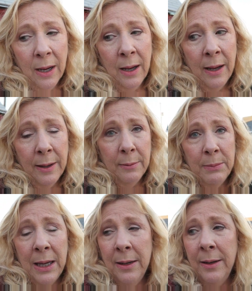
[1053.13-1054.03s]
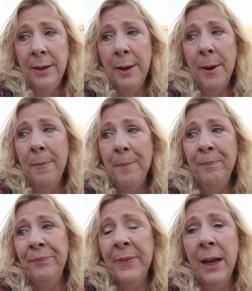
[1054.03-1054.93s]

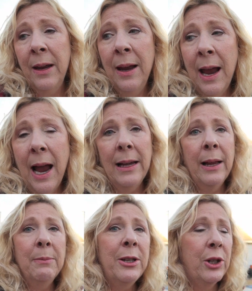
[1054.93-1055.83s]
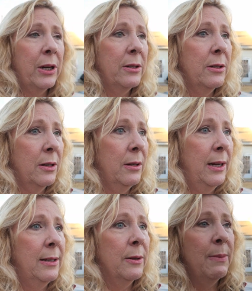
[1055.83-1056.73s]
I let my chickens
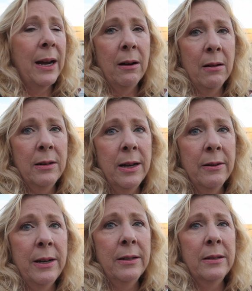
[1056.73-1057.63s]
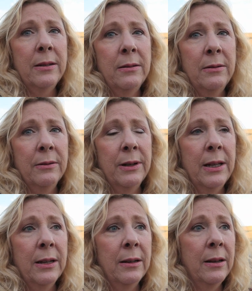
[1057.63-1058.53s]
into my garden areas
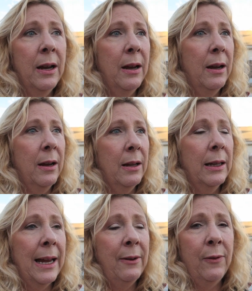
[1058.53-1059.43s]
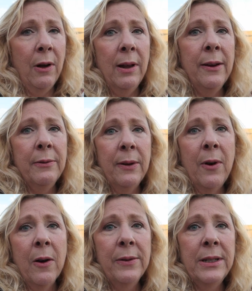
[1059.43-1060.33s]
during the late fall after I've
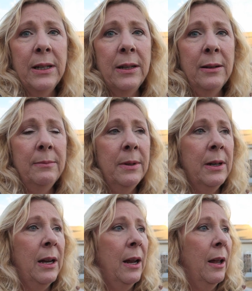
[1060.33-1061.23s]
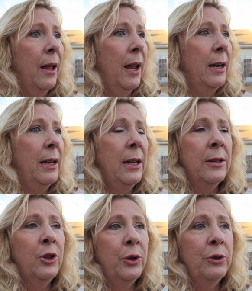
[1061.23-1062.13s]
harvested them, and
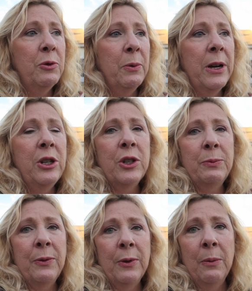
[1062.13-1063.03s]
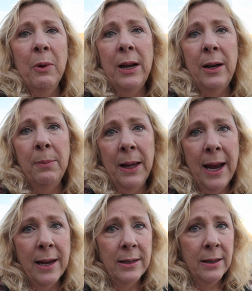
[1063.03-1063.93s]
into spring just before I'm ready to
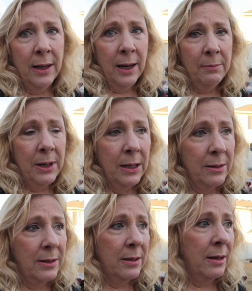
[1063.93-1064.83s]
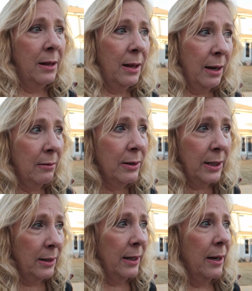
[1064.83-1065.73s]
plant, because they'll
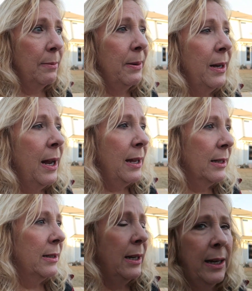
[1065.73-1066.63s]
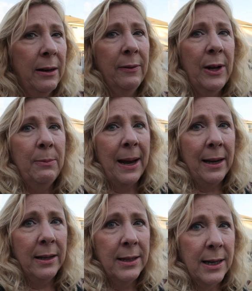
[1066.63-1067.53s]
till it up, they'll take care of any
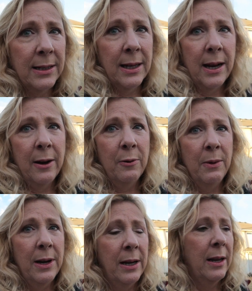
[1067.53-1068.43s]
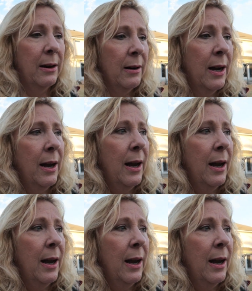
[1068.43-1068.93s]
bad insects that I don't want in there,